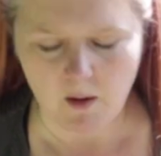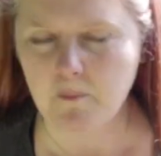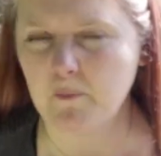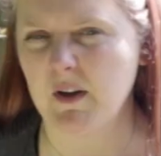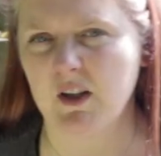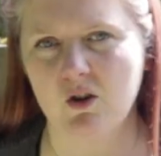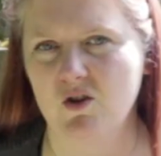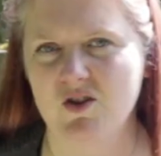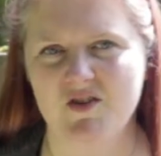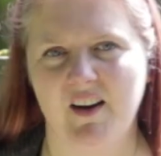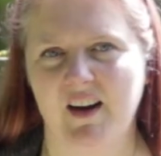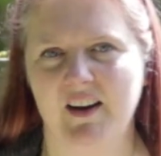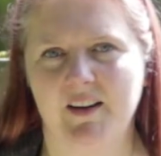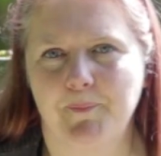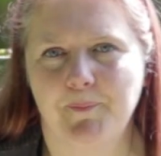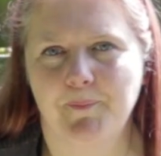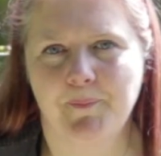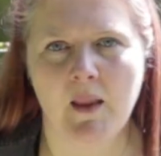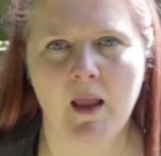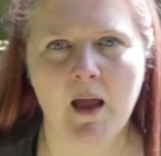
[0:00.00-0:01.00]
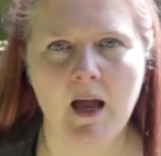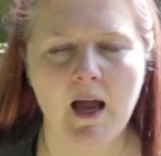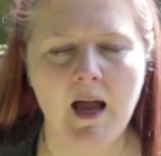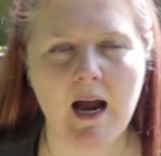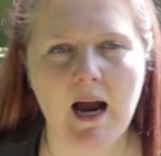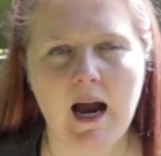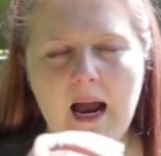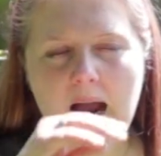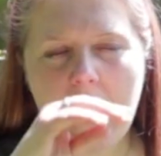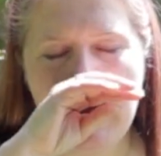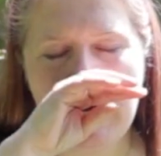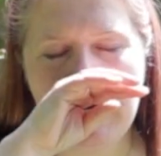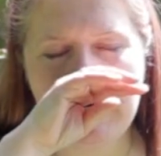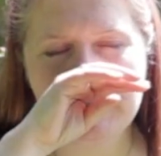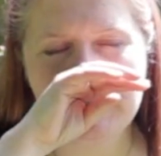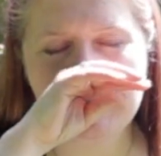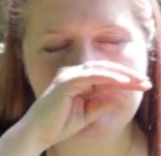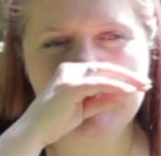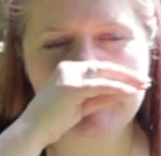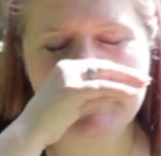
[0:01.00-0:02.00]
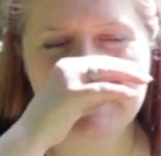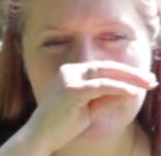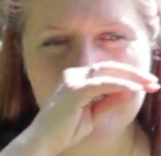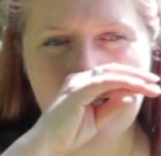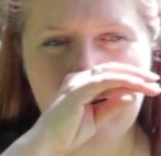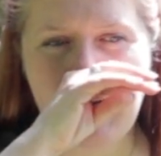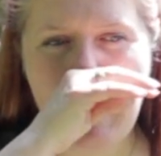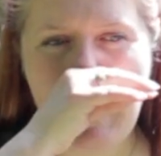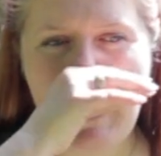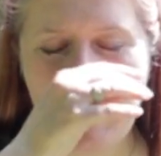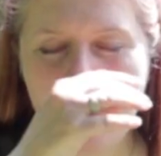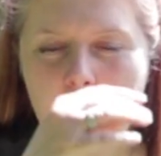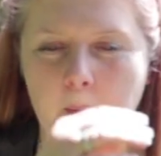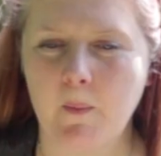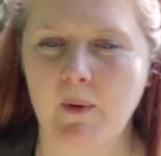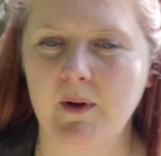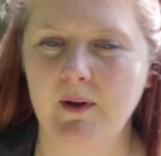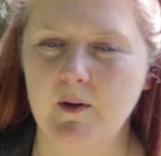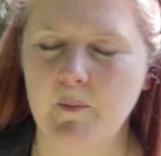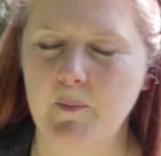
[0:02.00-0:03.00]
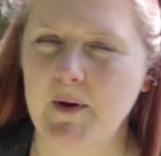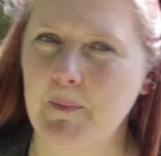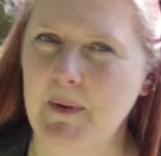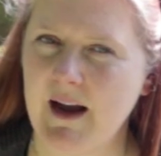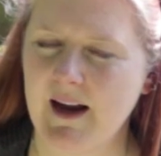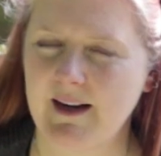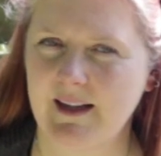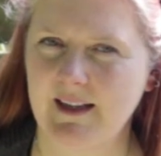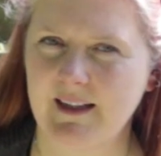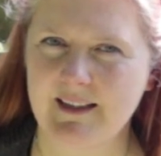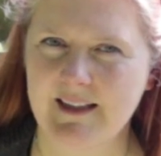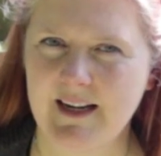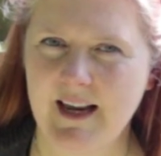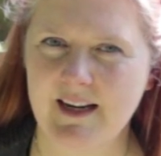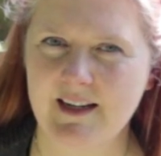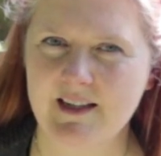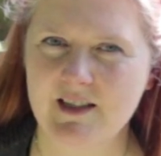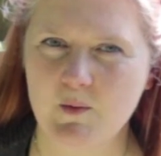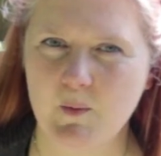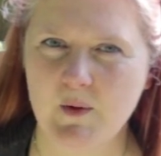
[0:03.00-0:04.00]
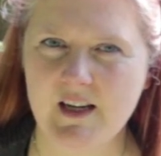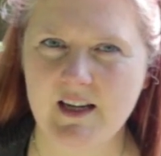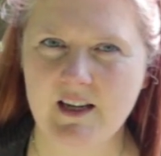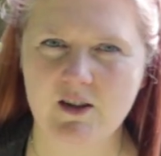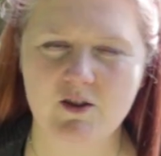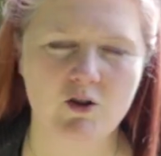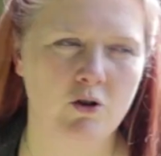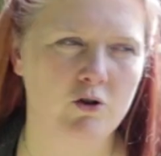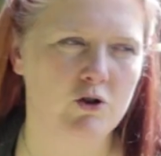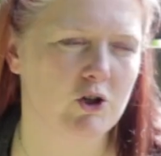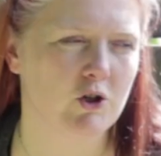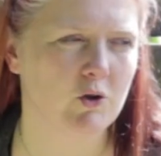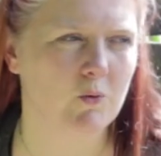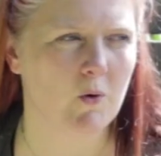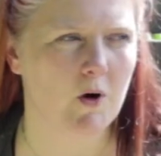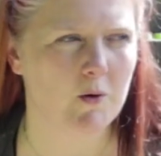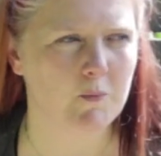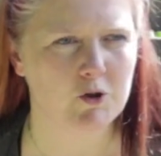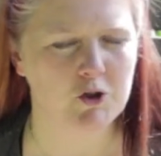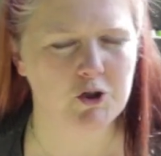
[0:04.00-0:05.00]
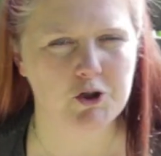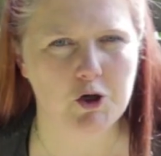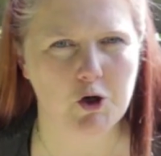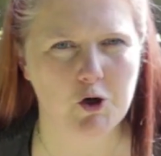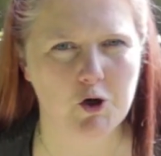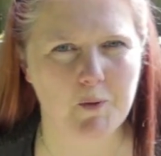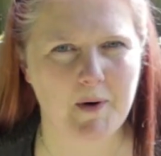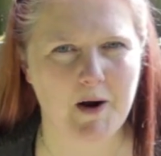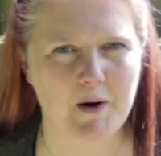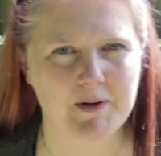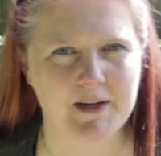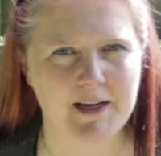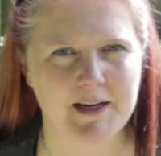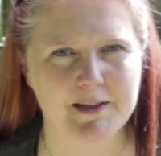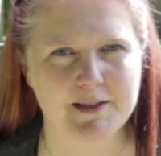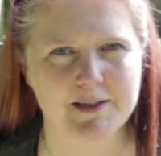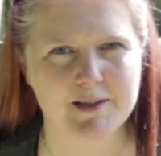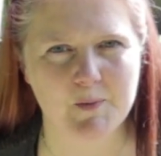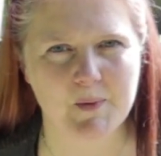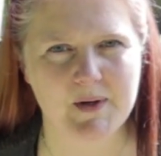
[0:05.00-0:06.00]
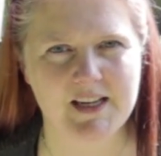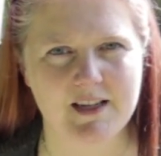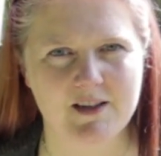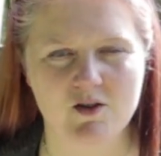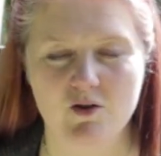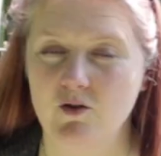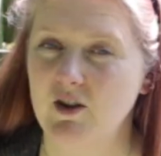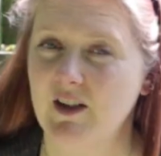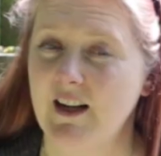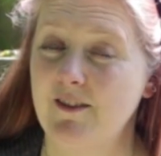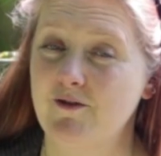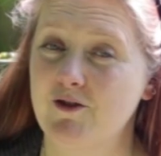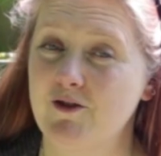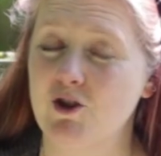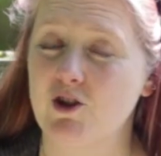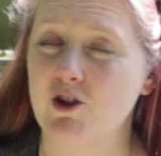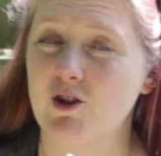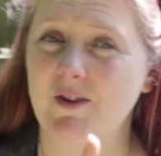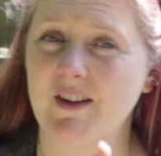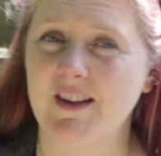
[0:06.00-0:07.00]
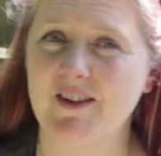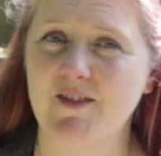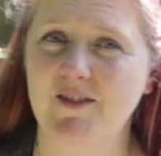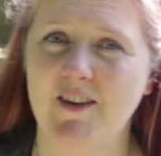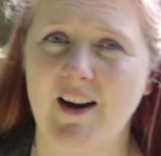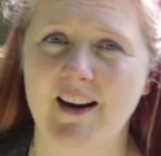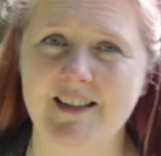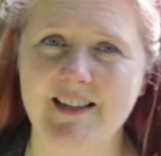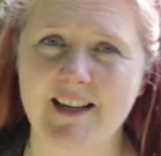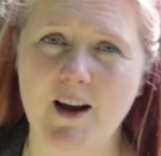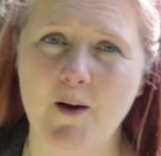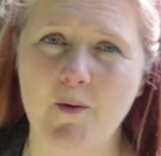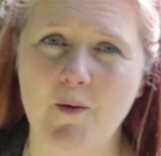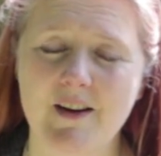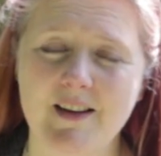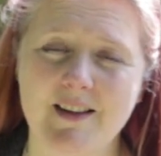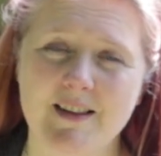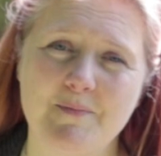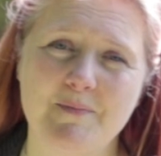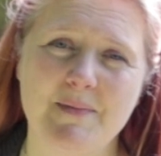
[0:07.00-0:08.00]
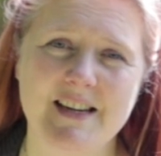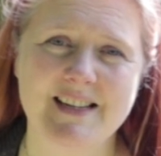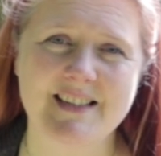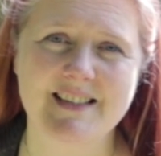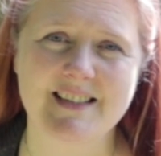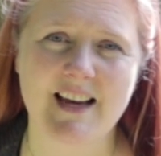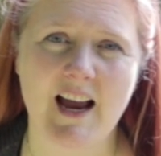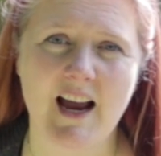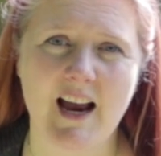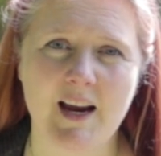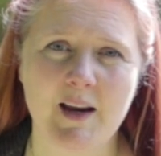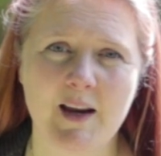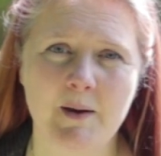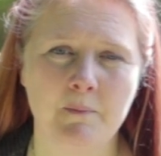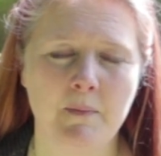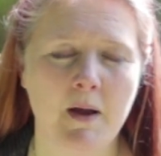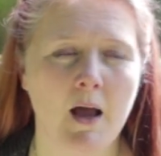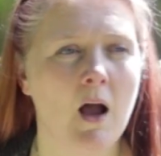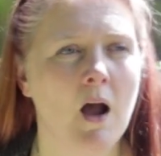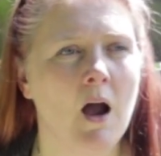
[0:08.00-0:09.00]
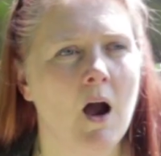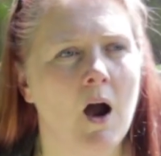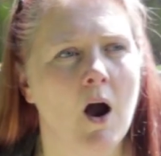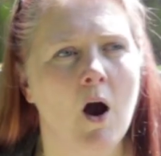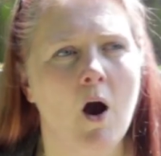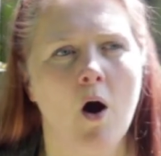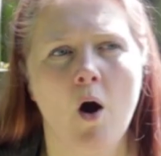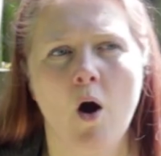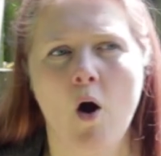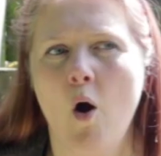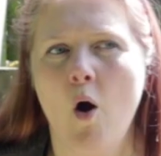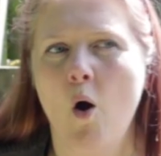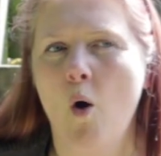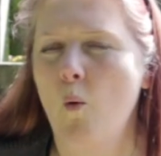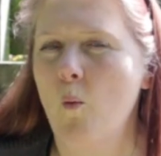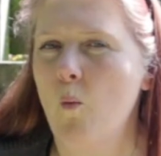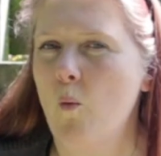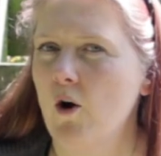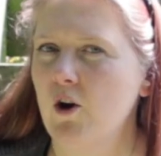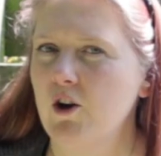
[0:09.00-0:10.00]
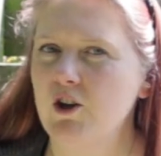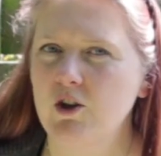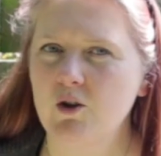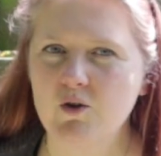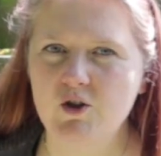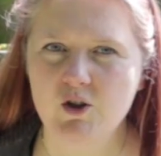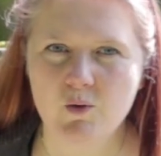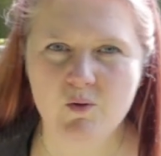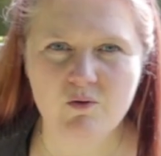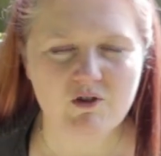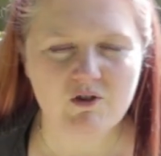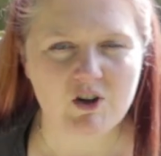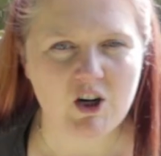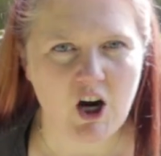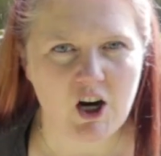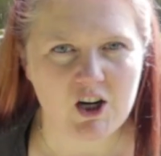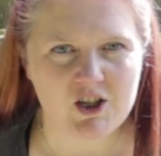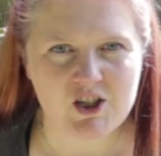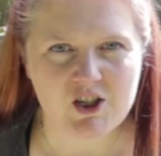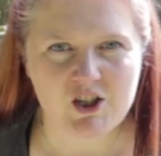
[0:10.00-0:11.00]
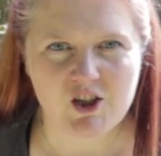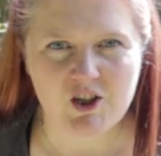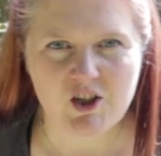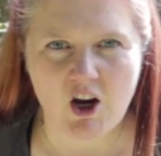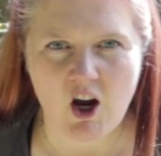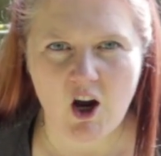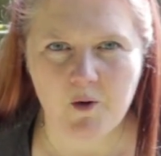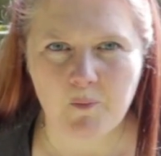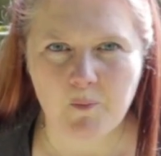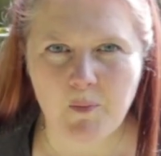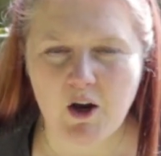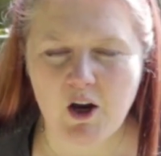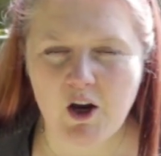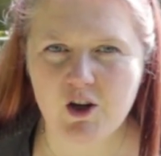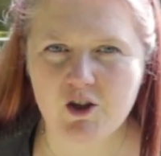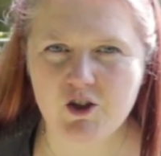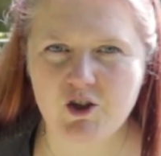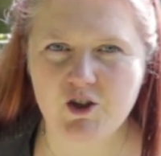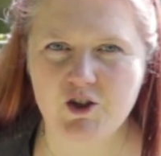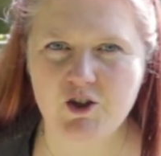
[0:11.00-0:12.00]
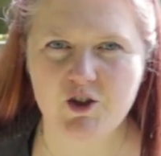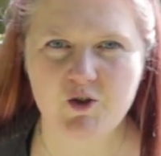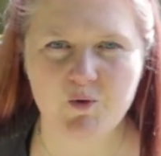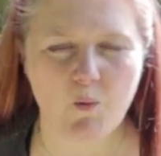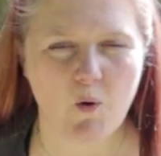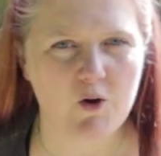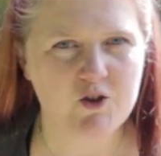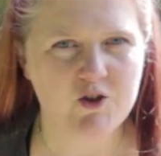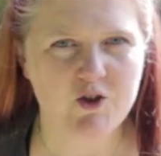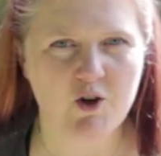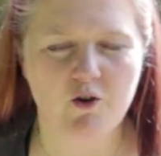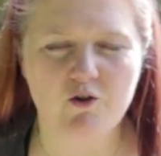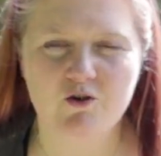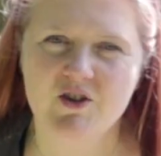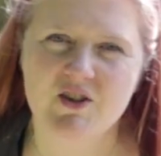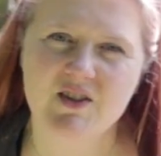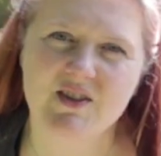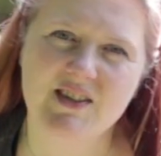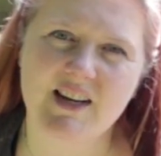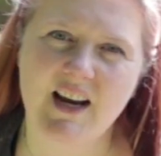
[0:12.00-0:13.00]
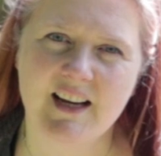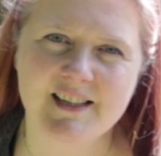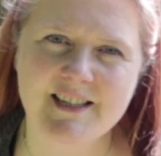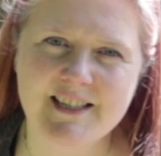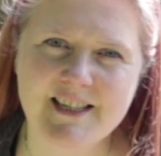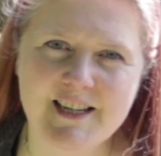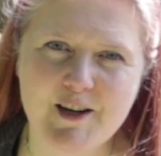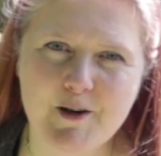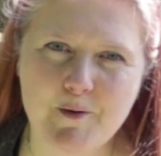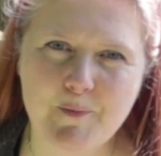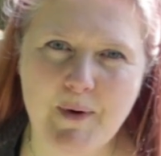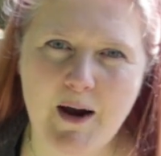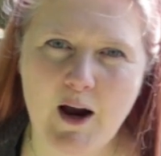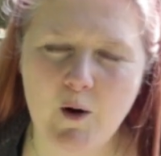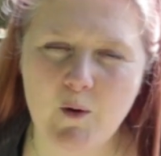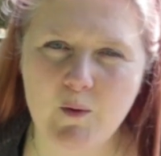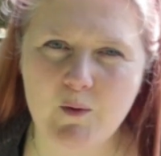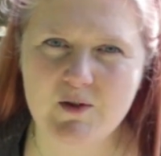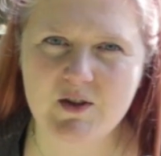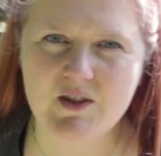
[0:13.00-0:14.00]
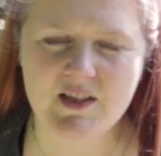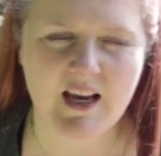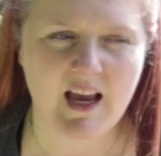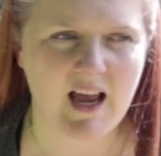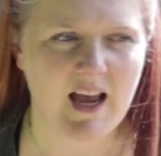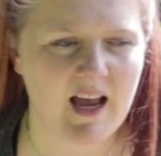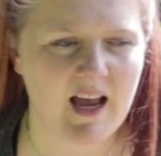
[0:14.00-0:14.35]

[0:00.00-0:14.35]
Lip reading: But it looks fine. And I will be back next week. Not sure what I'm going to talk about next week, so you'll have to tune in to find out. In the meantime, what are you doing regarding your yarn purchases? What is your understanding about